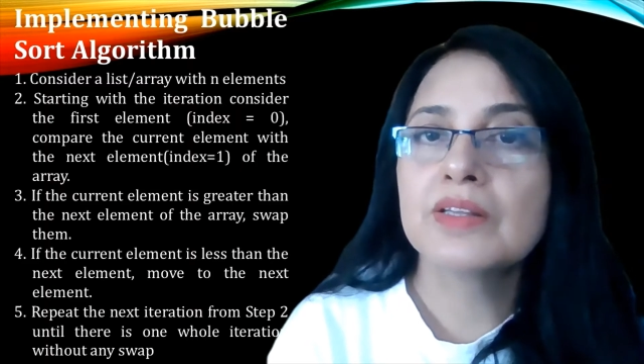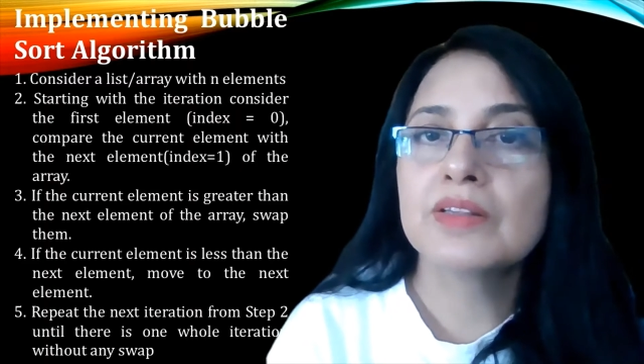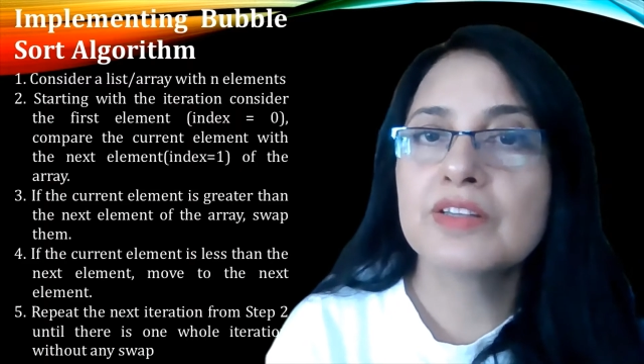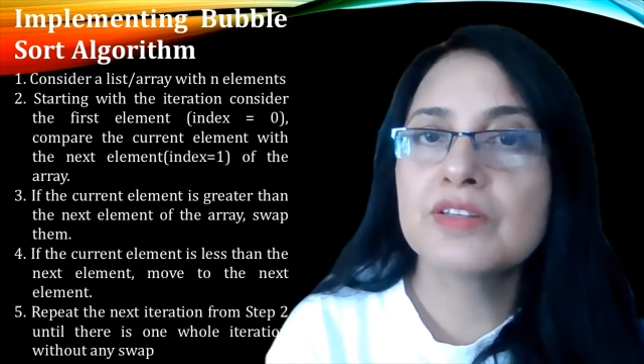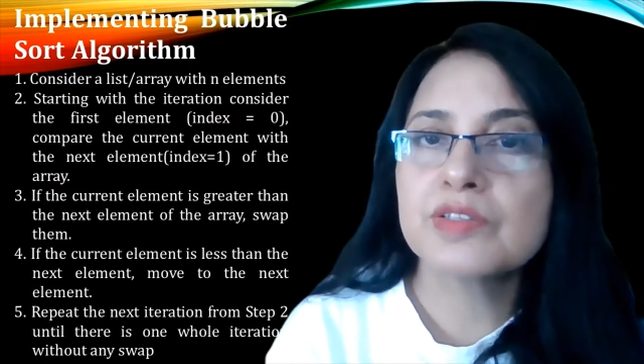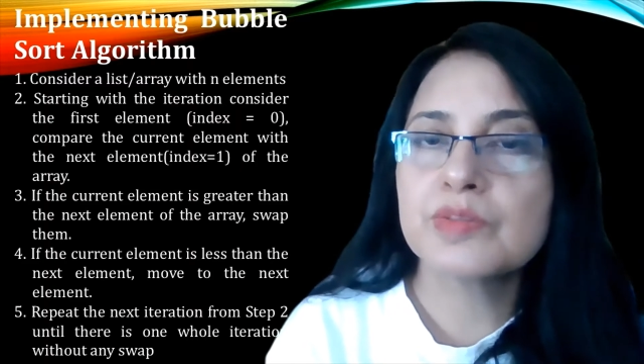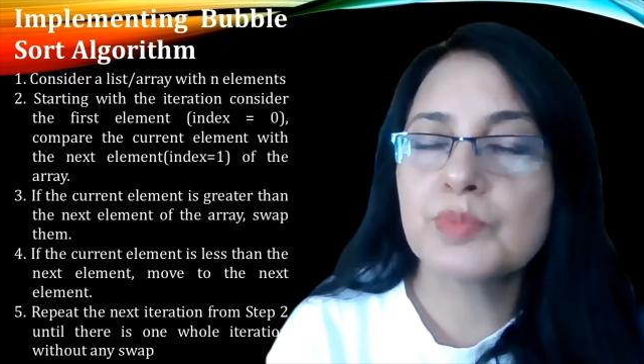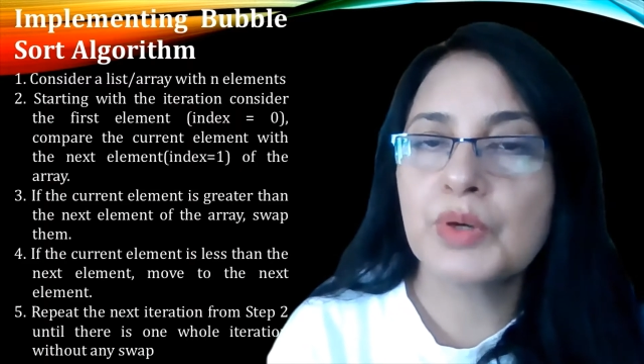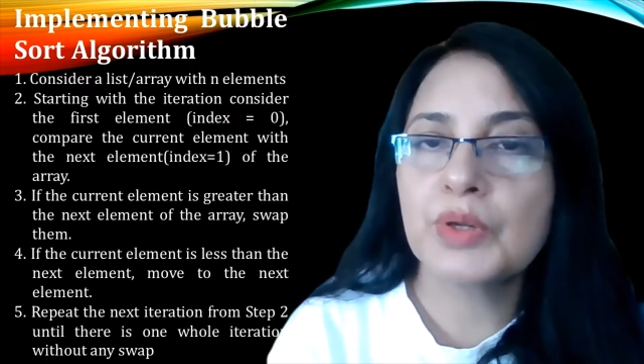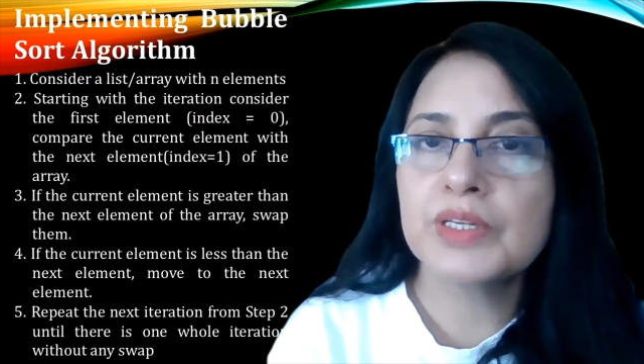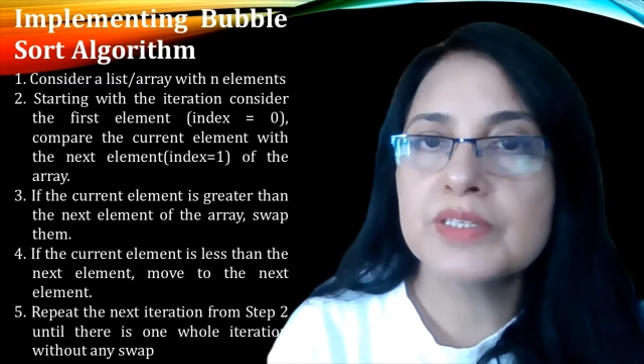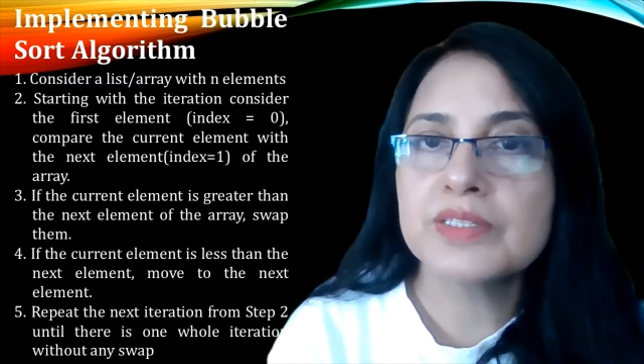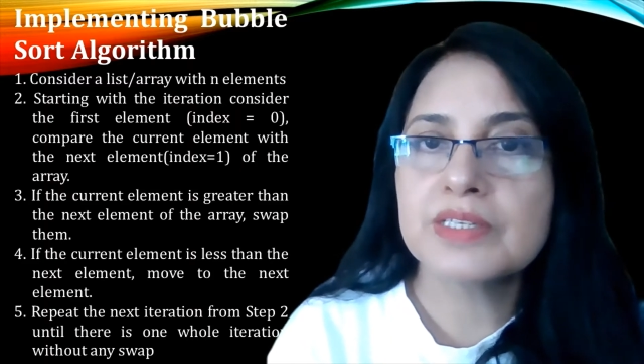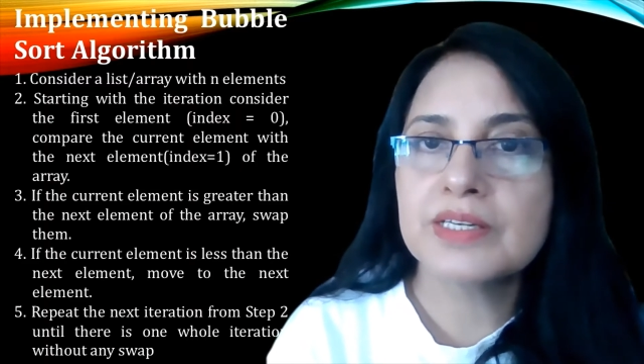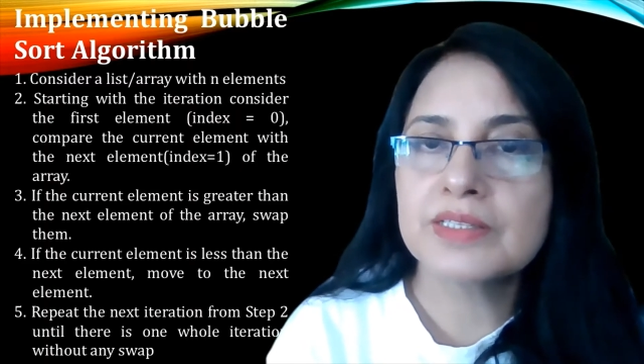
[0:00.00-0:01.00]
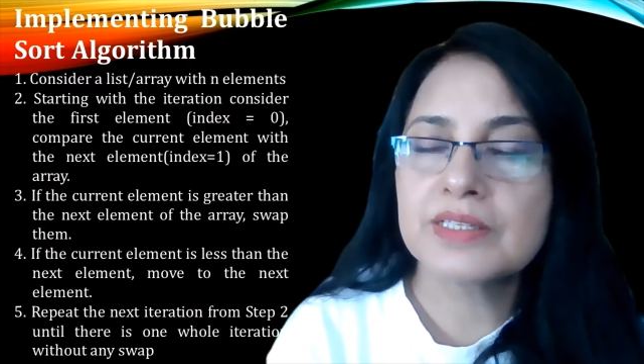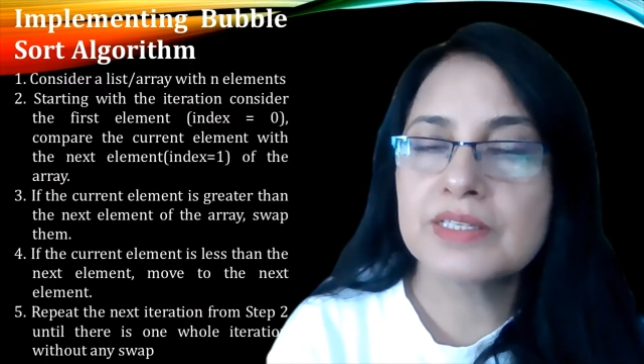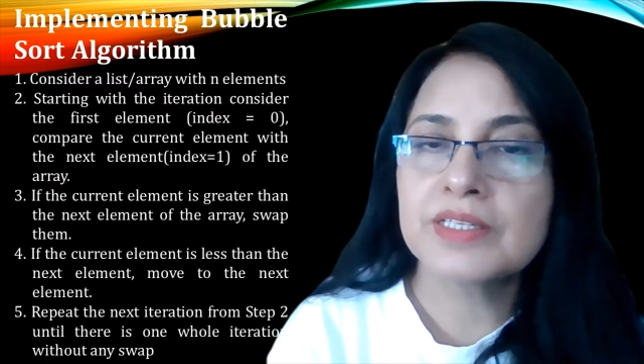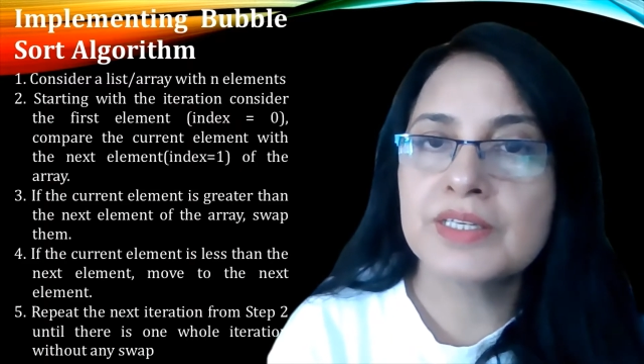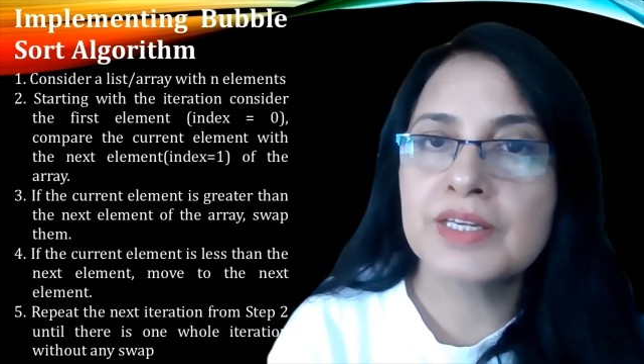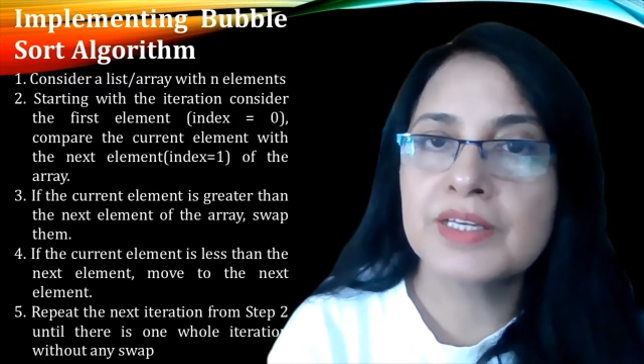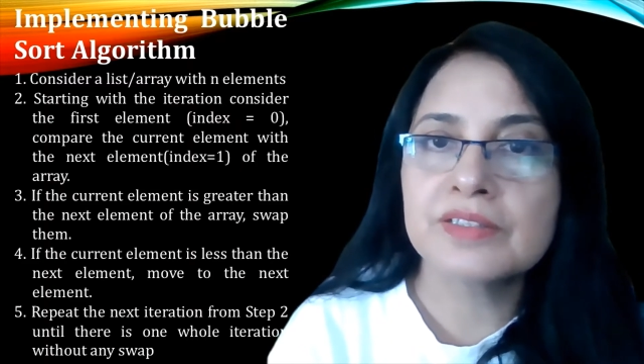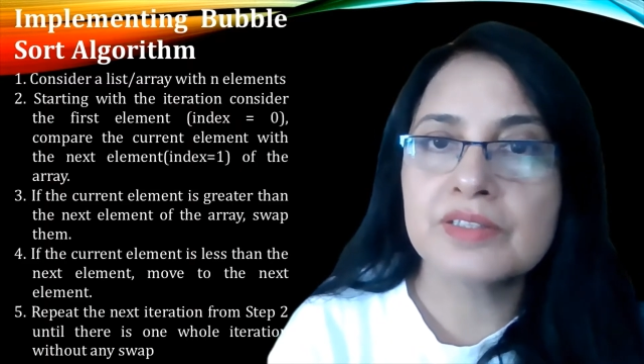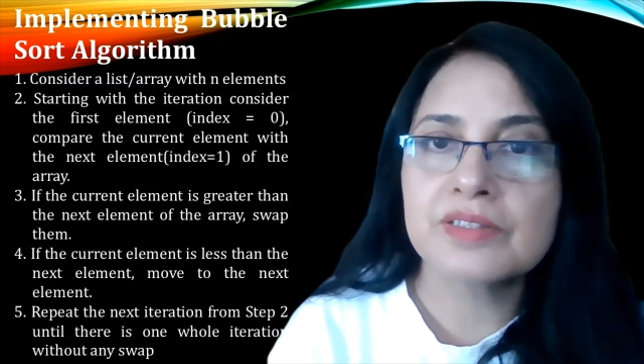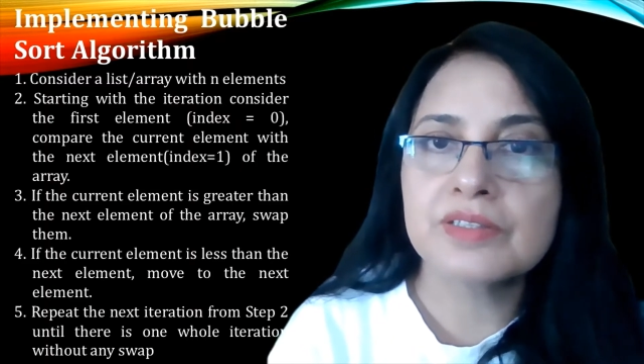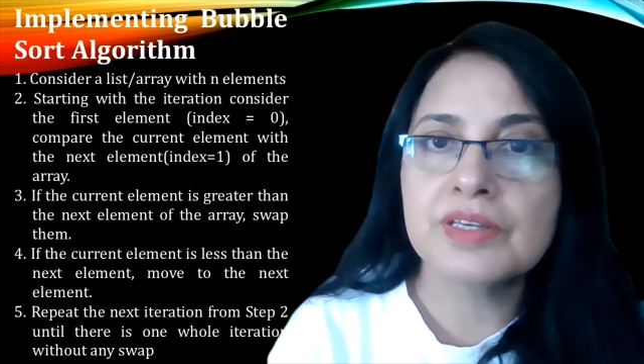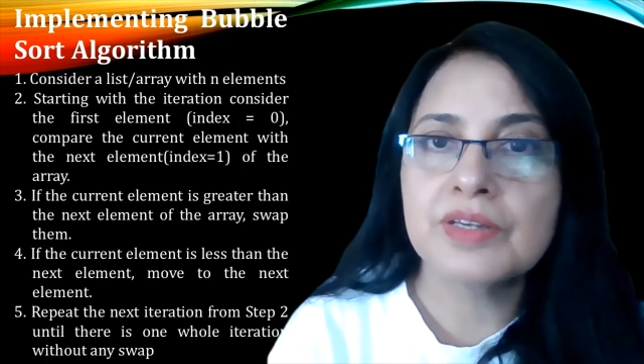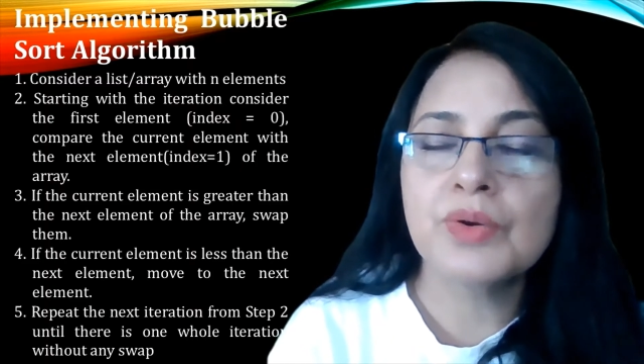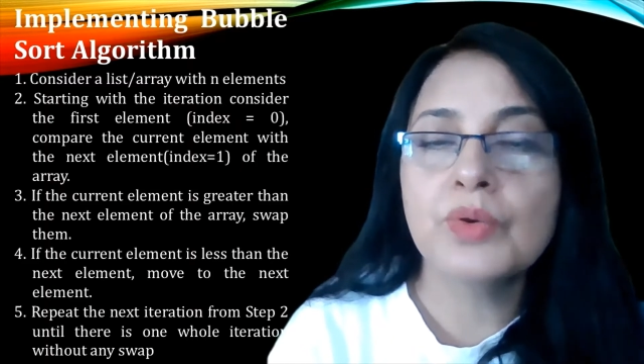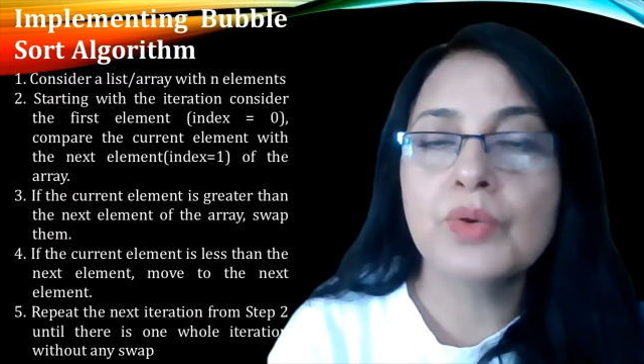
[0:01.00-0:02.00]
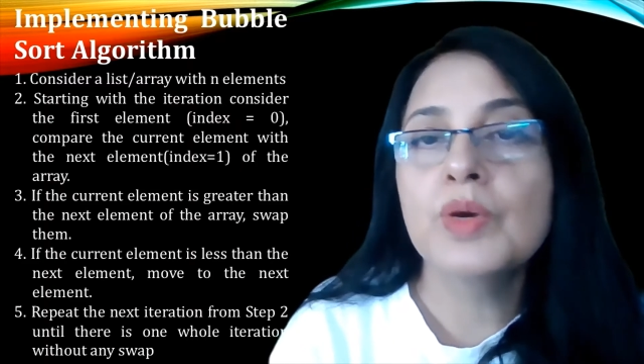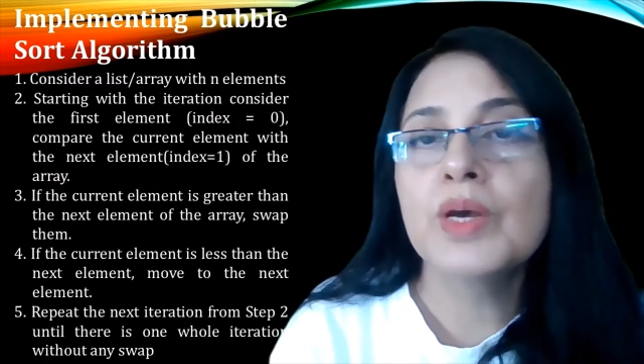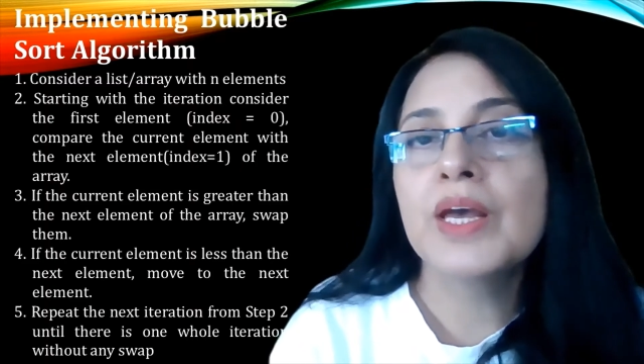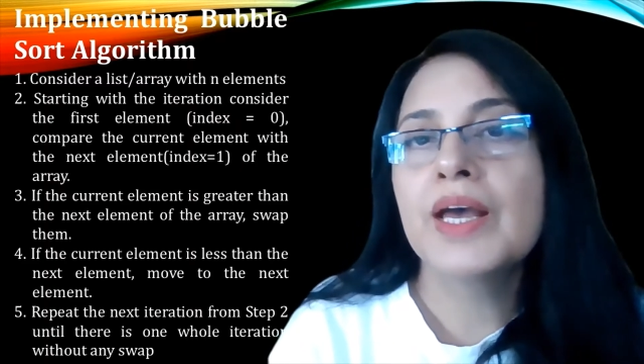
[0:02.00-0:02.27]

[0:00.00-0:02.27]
the smallest at index 0